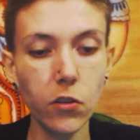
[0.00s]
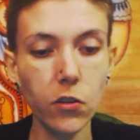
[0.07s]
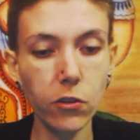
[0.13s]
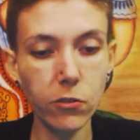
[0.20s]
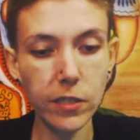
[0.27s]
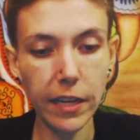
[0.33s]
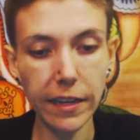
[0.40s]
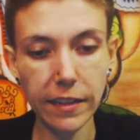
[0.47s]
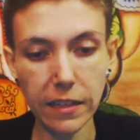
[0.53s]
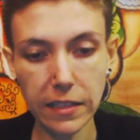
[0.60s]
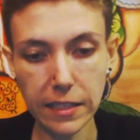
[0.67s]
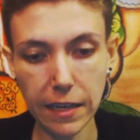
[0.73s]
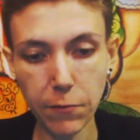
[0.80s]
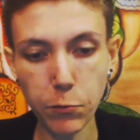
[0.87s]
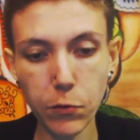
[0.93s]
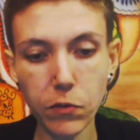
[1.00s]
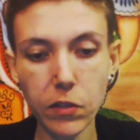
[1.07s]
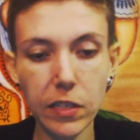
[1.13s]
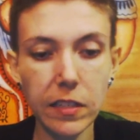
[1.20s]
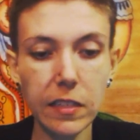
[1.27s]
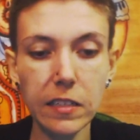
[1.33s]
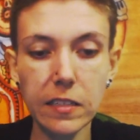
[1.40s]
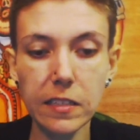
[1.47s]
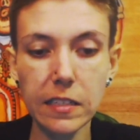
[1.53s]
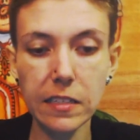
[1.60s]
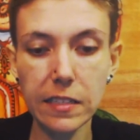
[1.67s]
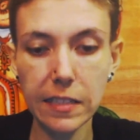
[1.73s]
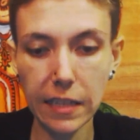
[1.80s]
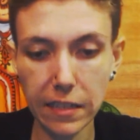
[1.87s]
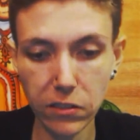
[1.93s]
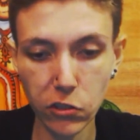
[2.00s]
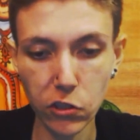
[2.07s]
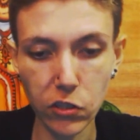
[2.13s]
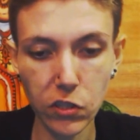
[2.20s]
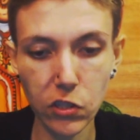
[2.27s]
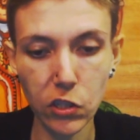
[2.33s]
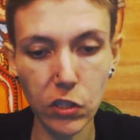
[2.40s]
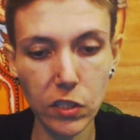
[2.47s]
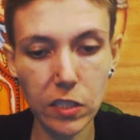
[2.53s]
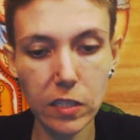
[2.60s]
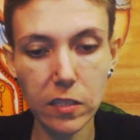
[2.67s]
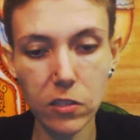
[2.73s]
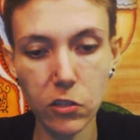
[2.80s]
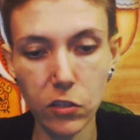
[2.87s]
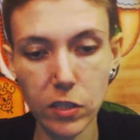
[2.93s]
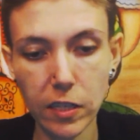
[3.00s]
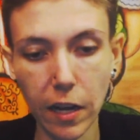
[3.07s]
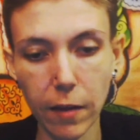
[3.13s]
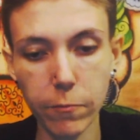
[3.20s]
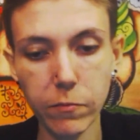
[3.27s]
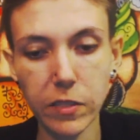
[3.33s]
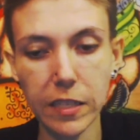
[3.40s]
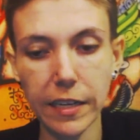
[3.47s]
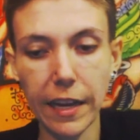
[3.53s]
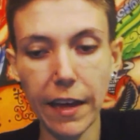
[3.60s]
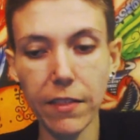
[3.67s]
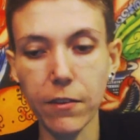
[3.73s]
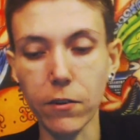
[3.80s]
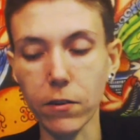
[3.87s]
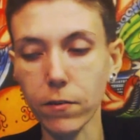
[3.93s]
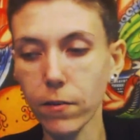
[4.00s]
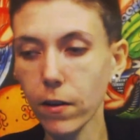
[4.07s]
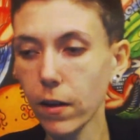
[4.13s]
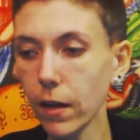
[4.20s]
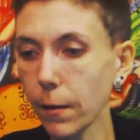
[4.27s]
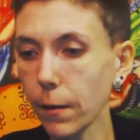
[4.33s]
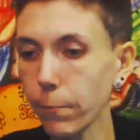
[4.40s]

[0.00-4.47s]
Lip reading: So they're saying that separately, these things just come together.